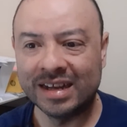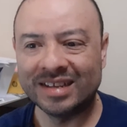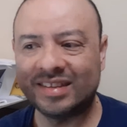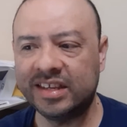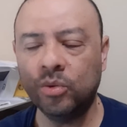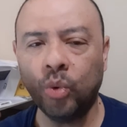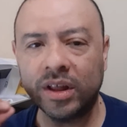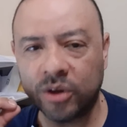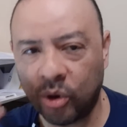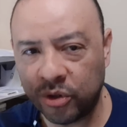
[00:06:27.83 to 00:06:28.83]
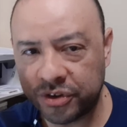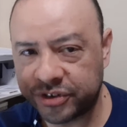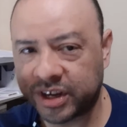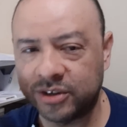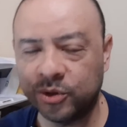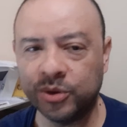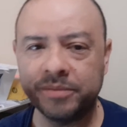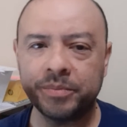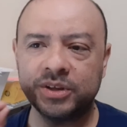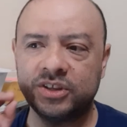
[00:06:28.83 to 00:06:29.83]
See what others are
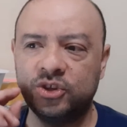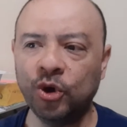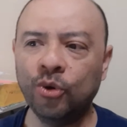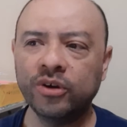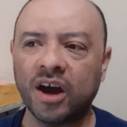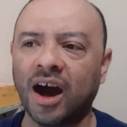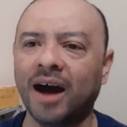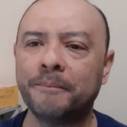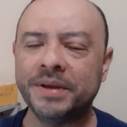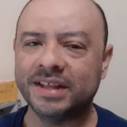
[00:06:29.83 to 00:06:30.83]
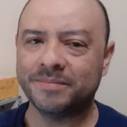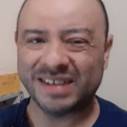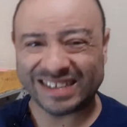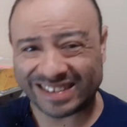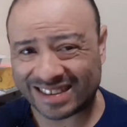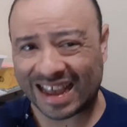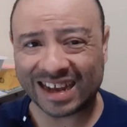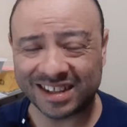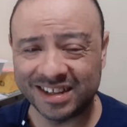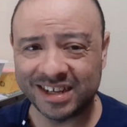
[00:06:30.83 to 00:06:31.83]
doing, but don't copy them
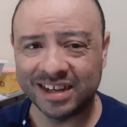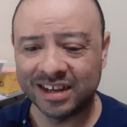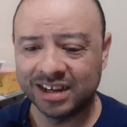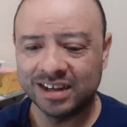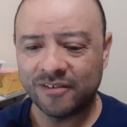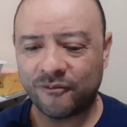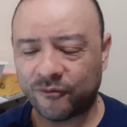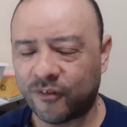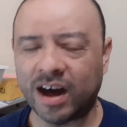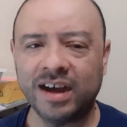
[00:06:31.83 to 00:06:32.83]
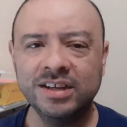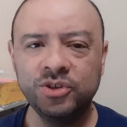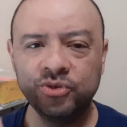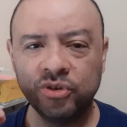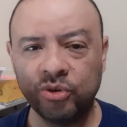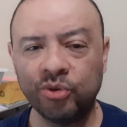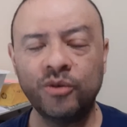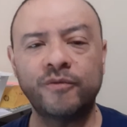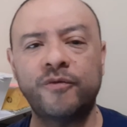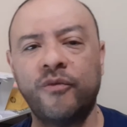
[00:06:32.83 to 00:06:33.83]
exactly. Find your
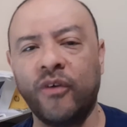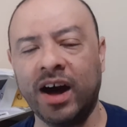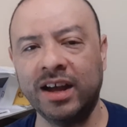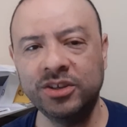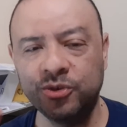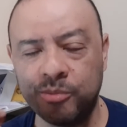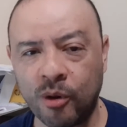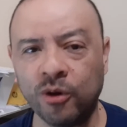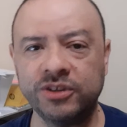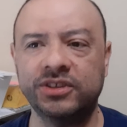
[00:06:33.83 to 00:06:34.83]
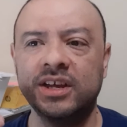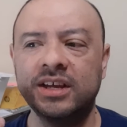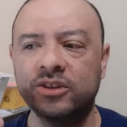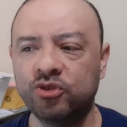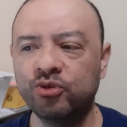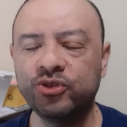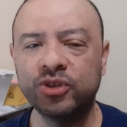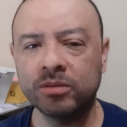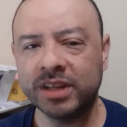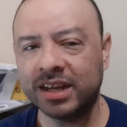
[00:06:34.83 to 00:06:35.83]
groove, find your voice, do
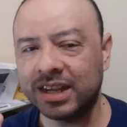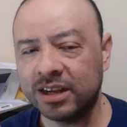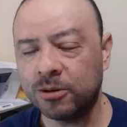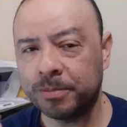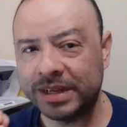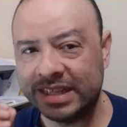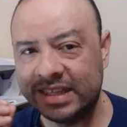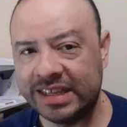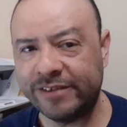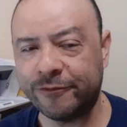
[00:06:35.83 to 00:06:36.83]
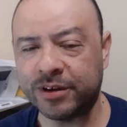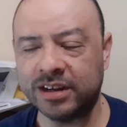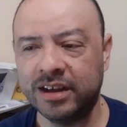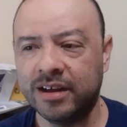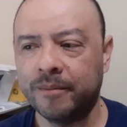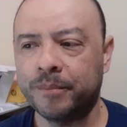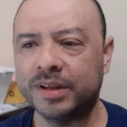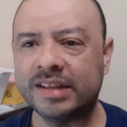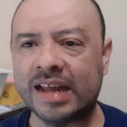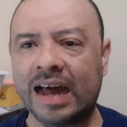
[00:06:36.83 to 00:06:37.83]
something a little bit different,
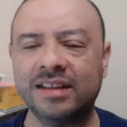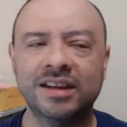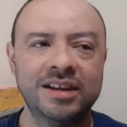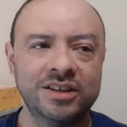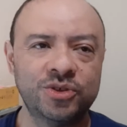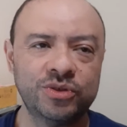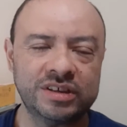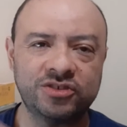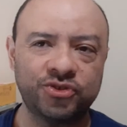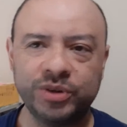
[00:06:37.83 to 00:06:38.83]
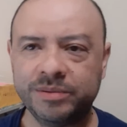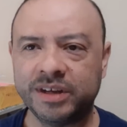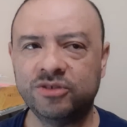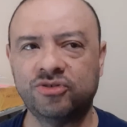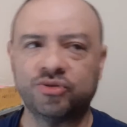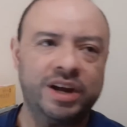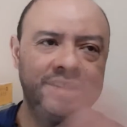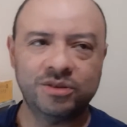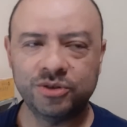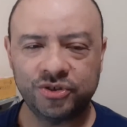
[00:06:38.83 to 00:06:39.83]
but not to the extreme that you're
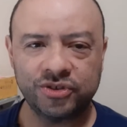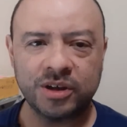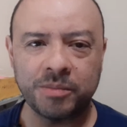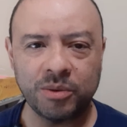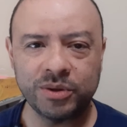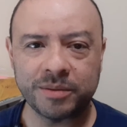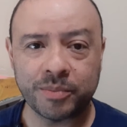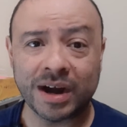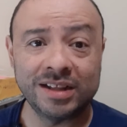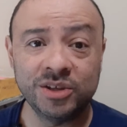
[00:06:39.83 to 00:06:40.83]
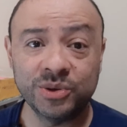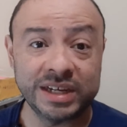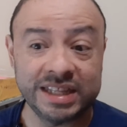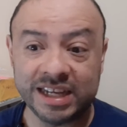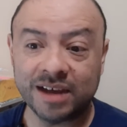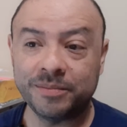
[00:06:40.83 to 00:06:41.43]
trying to just come up with a brand new idea.